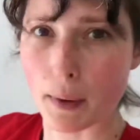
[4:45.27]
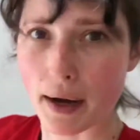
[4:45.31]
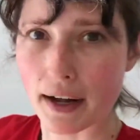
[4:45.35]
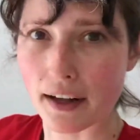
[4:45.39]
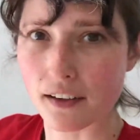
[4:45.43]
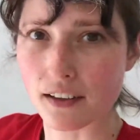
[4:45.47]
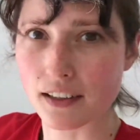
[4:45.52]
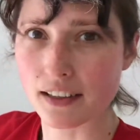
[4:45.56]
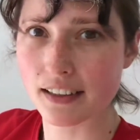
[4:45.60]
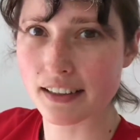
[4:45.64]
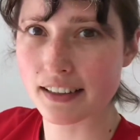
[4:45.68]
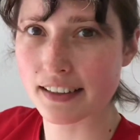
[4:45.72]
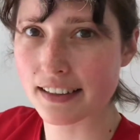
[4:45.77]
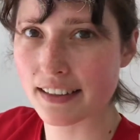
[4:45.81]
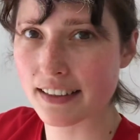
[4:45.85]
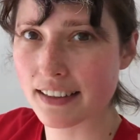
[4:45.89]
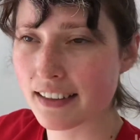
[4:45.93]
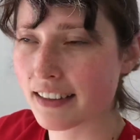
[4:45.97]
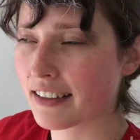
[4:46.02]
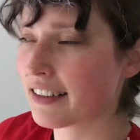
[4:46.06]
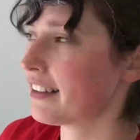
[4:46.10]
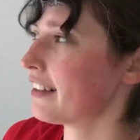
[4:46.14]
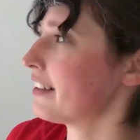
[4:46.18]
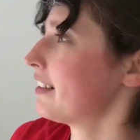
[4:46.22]
well.
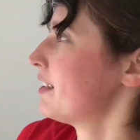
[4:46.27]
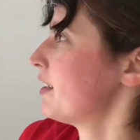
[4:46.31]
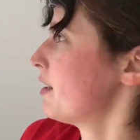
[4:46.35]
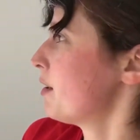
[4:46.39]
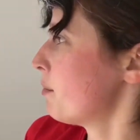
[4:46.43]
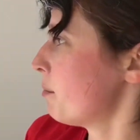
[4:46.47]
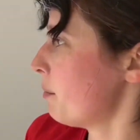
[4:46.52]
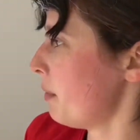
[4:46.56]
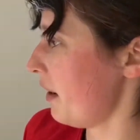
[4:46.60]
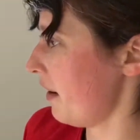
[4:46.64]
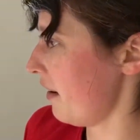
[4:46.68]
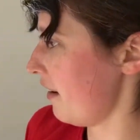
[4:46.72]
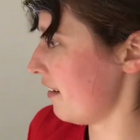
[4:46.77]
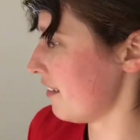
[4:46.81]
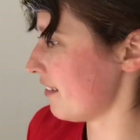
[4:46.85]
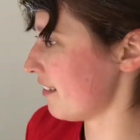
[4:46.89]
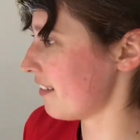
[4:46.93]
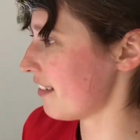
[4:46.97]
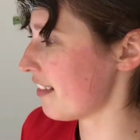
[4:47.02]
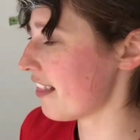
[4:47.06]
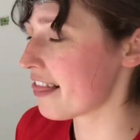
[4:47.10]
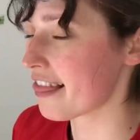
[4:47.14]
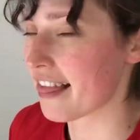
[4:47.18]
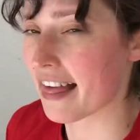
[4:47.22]
But other
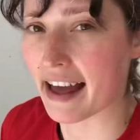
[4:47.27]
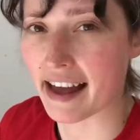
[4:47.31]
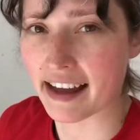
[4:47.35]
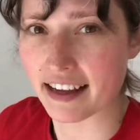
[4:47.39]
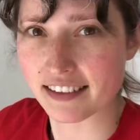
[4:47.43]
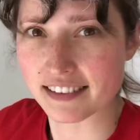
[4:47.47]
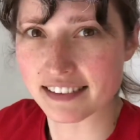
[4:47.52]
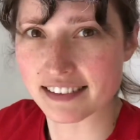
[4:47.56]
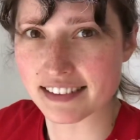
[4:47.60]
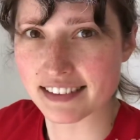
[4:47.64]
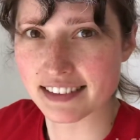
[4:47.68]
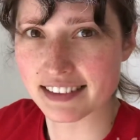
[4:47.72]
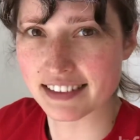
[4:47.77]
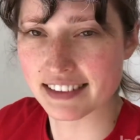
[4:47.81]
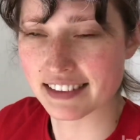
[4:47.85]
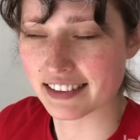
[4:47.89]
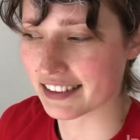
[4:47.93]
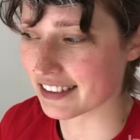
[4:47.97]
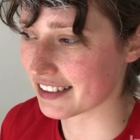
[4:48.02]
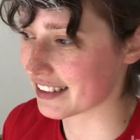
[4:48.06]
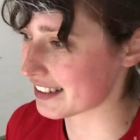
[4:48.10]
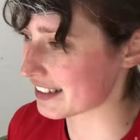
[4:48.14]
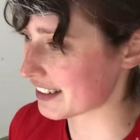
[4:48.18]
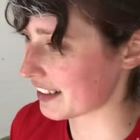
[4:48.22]
than that,
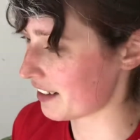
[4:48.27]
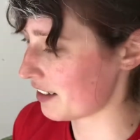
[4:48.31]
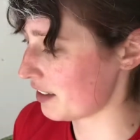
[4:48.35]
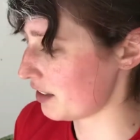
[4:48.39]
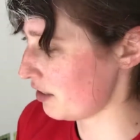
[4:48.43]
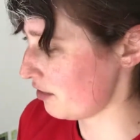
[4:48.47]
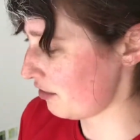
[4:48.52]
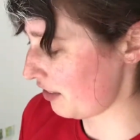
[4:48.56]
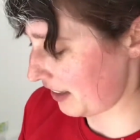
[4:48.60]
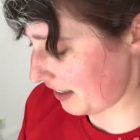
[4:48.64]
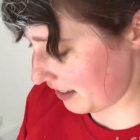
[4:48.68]
that's kind of